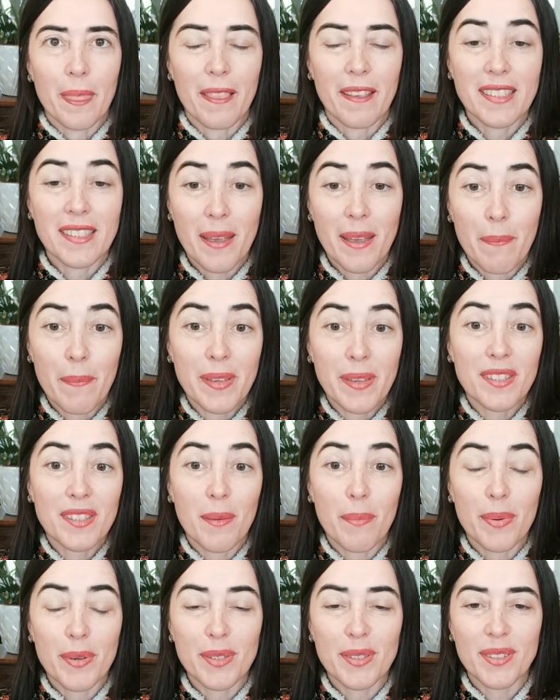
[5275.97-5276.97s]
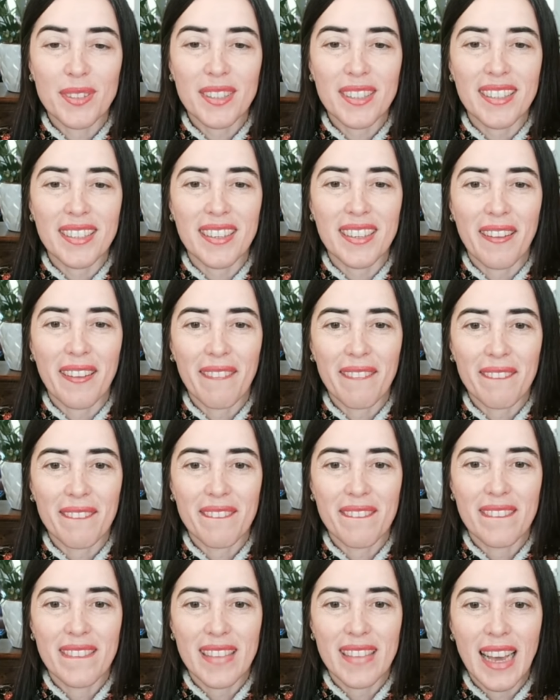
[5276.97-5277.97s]
is a missed opportunity.
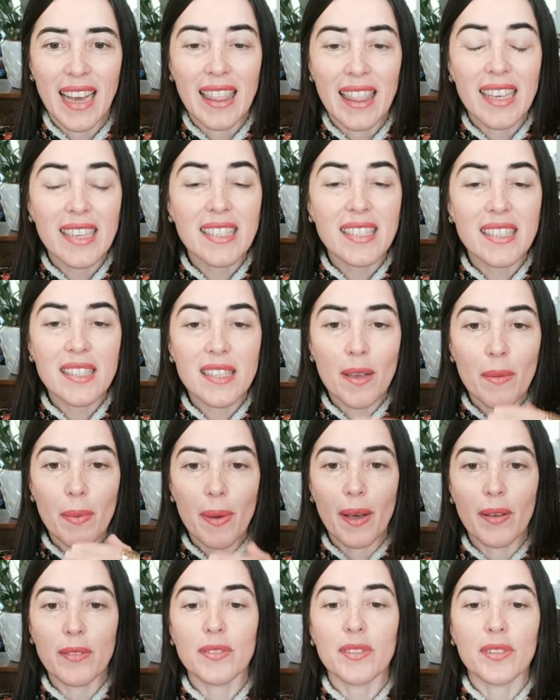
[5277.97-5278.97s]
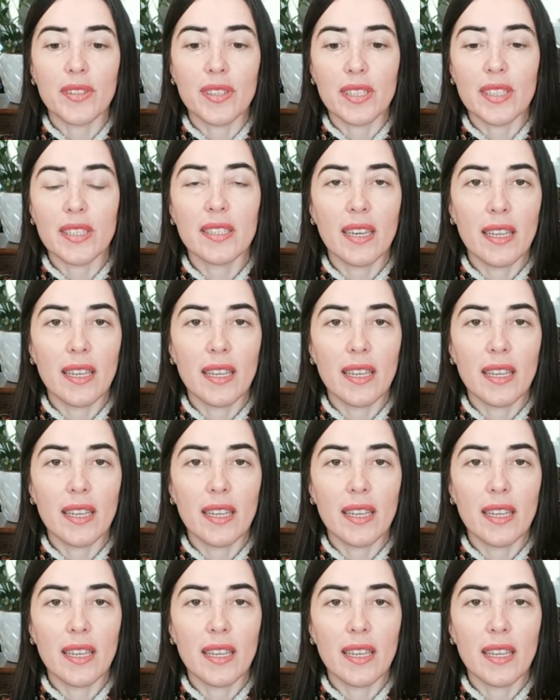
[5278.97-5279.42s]
Unless it's a boundary,